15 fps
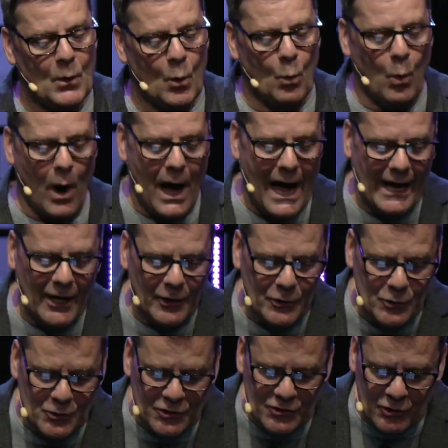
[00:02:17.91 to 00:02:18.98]
Why are
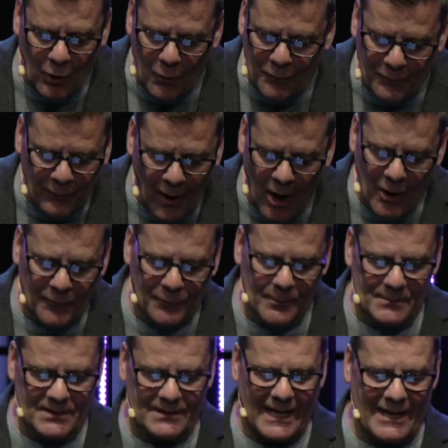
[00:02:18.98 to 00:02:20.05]
you so far from
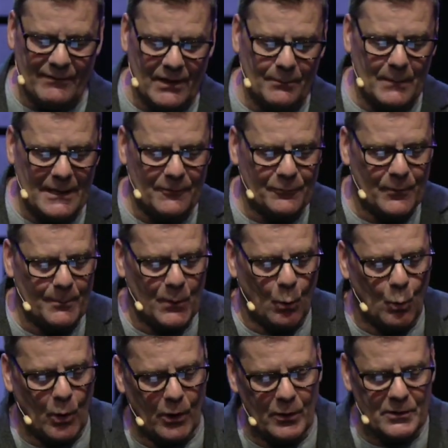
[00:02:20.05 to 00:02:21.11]
saving me from the
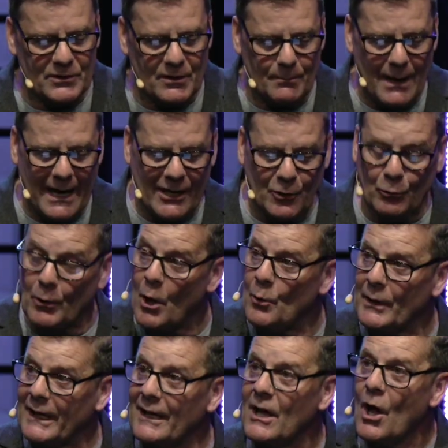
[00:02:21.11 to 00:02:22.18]
words of my
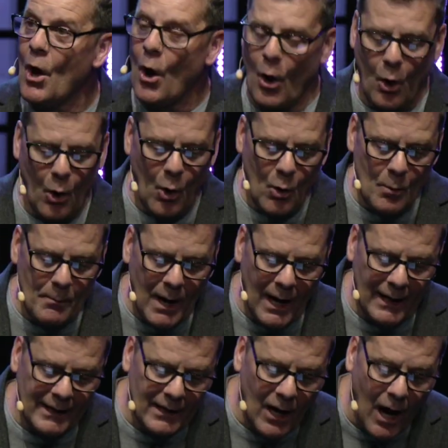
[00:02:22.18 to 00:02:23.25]
groaning? Oh,
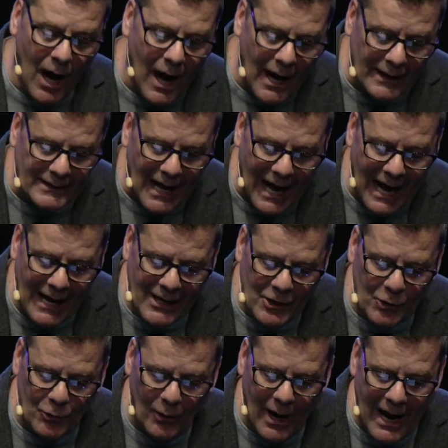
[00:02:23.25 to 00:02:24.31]
my God, I
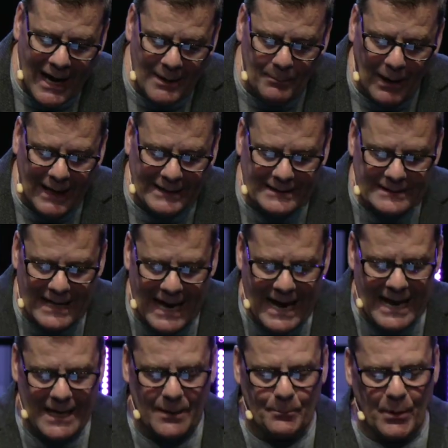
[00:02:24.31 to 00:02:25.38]
cry by
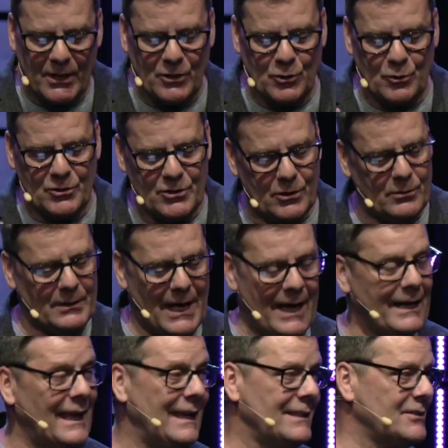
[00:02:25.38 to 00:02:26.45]
day, but you do
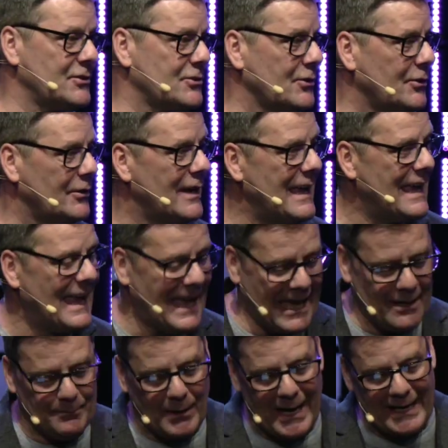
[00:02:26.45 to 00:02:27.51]
not answer,
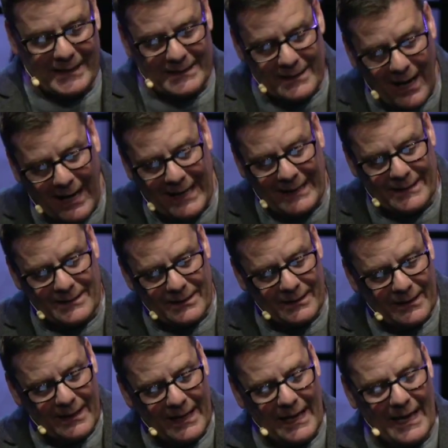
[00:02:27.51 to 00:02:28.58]
and by night,
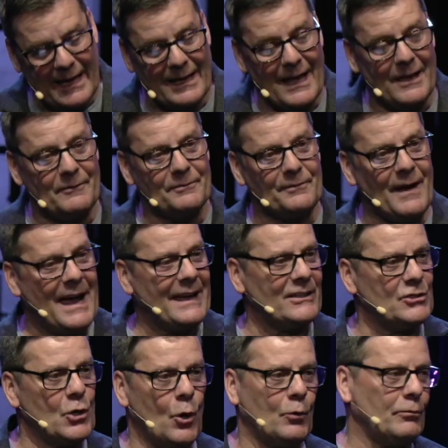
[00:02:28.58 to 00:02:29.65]
and I
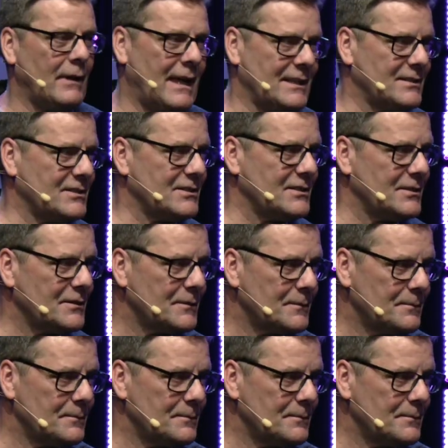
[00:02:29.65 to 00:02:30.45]
find no rest.